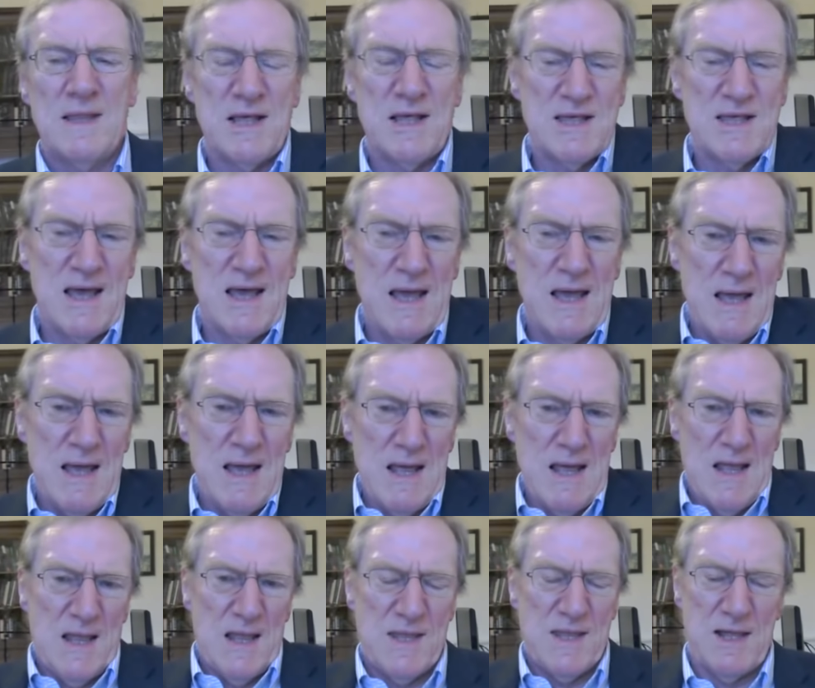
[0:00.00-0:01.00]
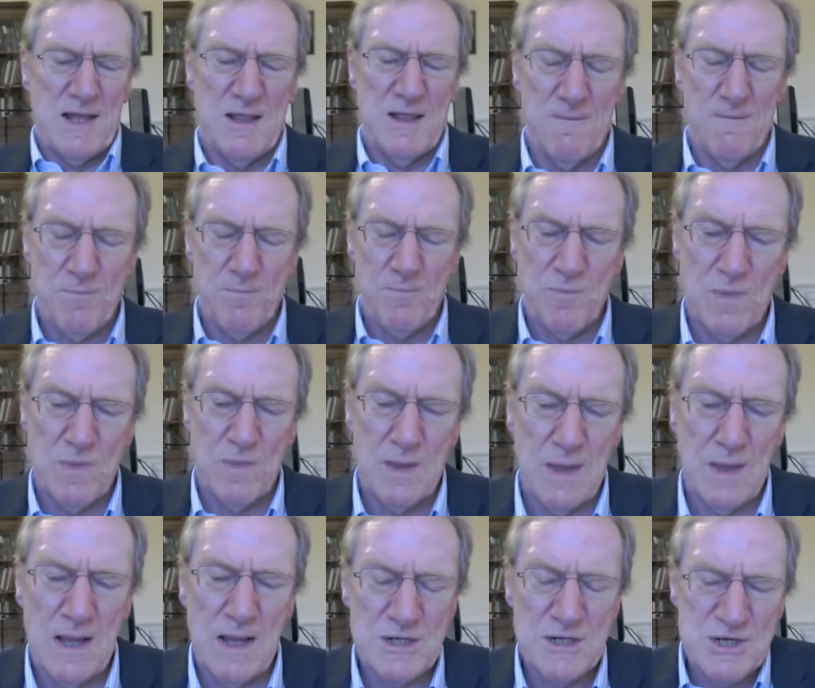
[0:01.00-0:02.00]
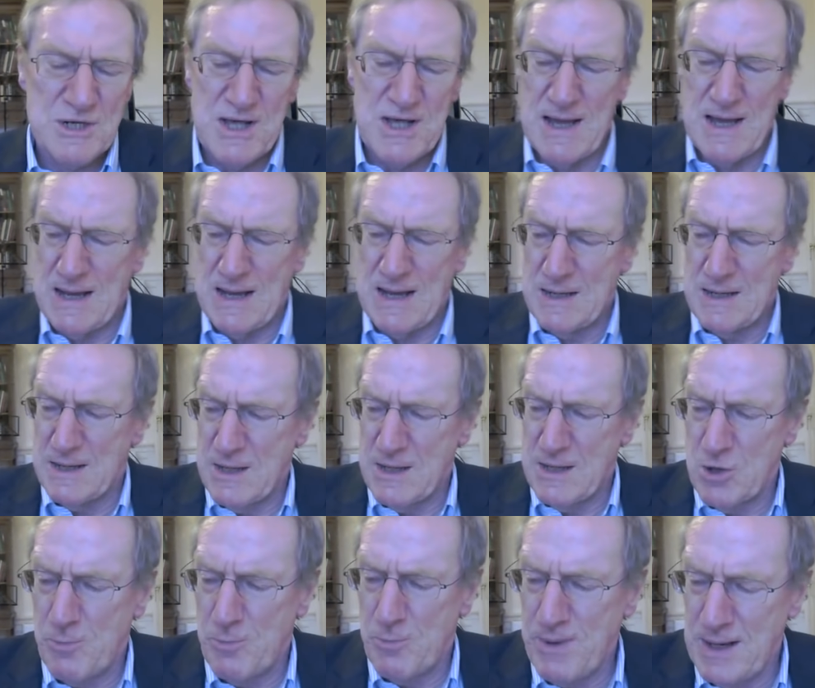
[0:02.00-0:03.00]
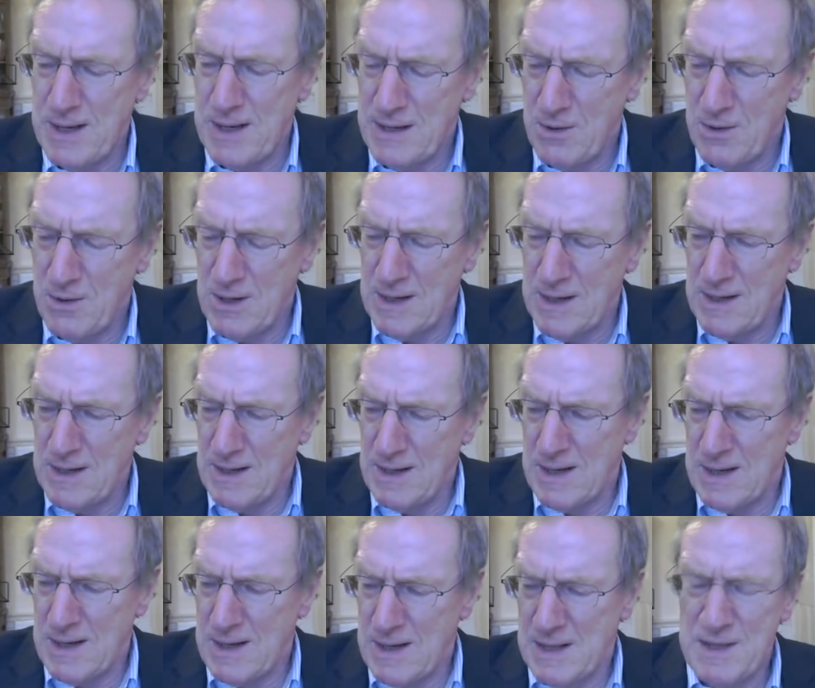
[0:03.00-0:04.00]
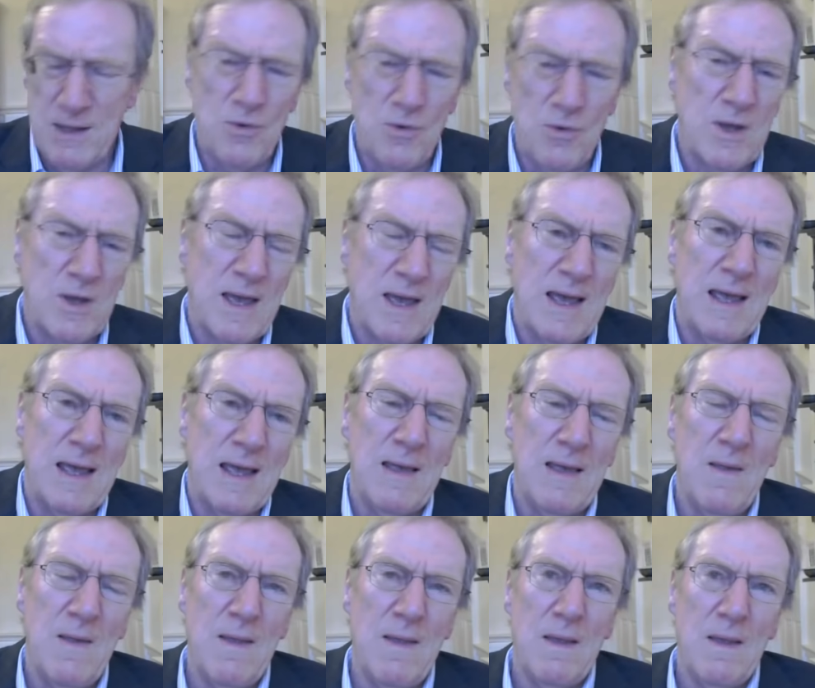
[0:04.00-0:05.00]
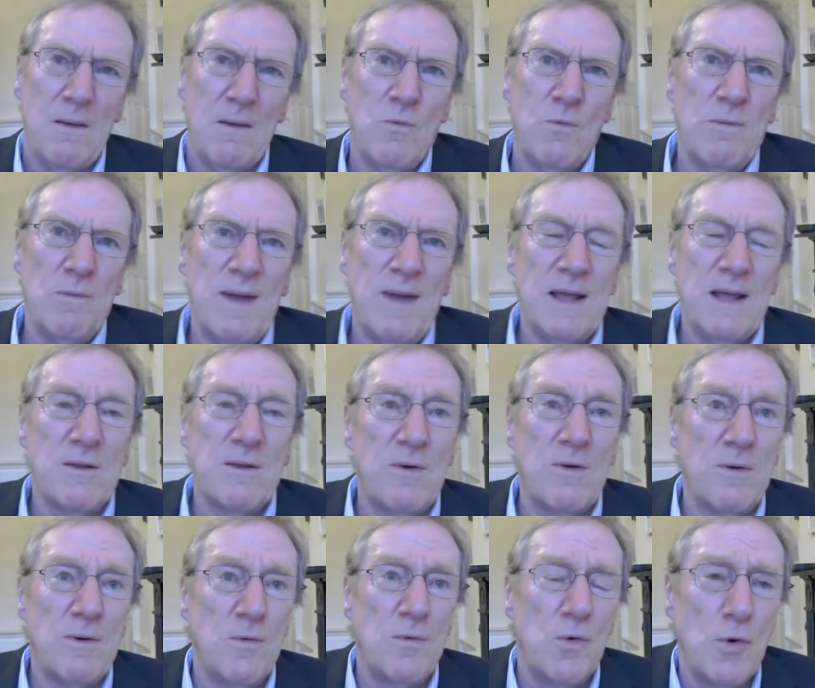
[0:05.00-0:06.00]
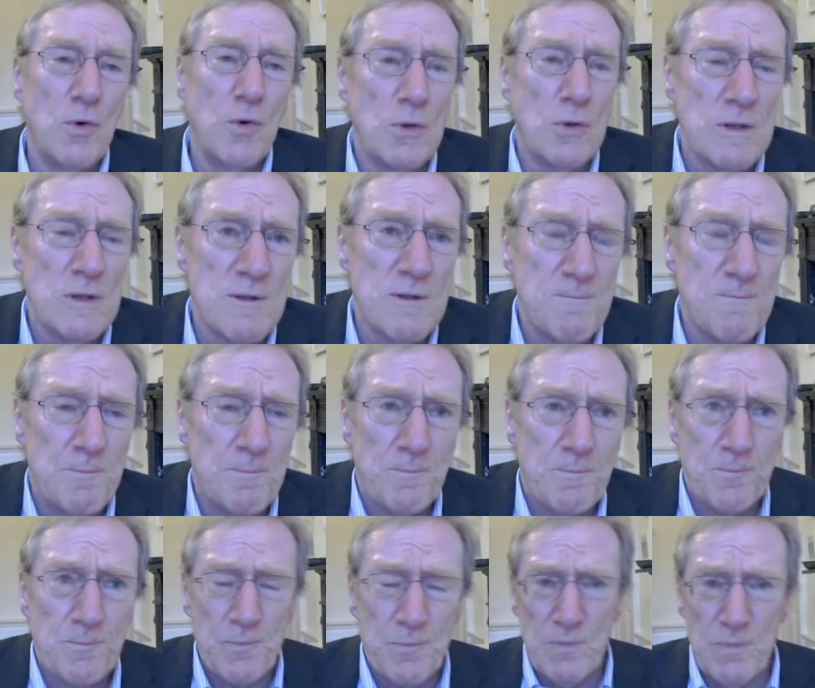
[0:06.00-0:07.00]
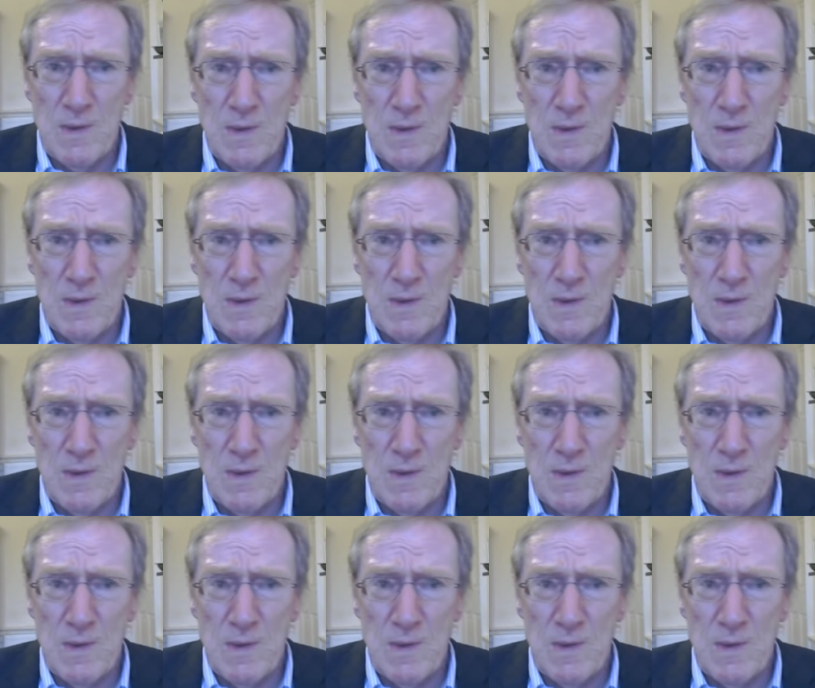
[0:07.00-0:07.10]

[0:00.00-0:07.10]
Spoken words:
And they say that each side, the European Union and the UK, will make their own rules.